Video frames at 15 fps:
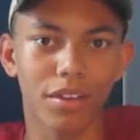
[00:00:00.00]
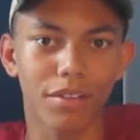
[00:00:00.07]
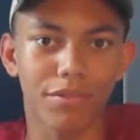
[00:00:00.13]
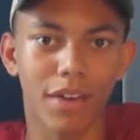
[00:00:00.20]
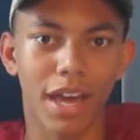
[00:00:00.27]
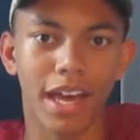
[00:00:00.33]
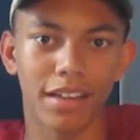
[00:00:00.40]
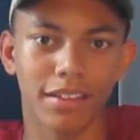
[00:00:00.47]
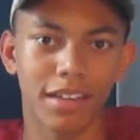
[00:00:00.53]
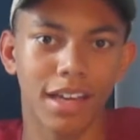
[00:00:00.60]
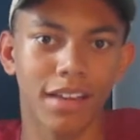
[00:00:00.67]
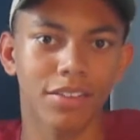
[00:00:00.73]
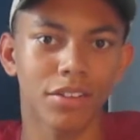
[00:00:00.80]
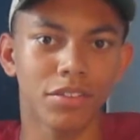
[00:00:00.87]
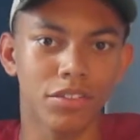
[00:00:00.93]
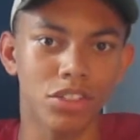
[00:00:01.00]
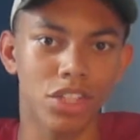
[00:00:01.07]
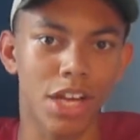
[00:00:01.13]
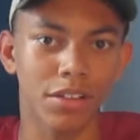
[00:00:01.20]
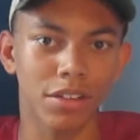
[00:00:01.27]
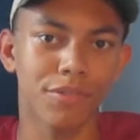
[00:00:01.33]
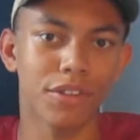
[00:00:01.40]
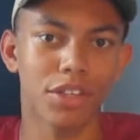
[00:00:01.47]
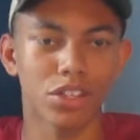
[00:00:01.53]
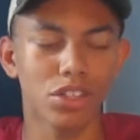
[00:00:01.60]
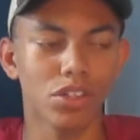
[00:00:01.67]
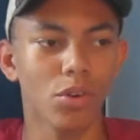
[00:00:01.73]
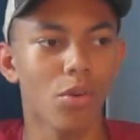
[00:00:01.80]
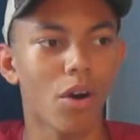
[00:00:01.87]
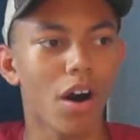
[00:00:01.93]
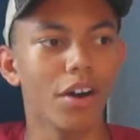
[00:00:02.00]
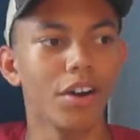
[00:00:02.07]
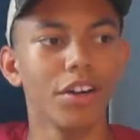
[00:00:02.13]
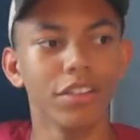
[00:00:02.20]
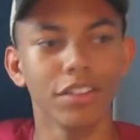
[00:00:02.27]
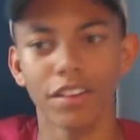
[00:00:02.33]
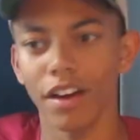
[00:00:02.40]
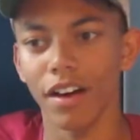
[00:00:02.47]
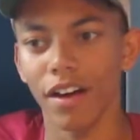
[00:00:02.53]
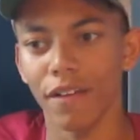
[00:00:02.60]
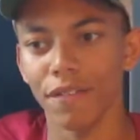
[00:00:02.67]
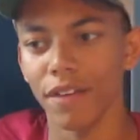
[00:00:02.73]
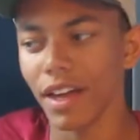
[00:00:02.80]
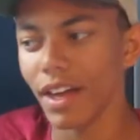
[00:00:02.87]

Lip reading: the fact that there's jellyfish in the water and stuff,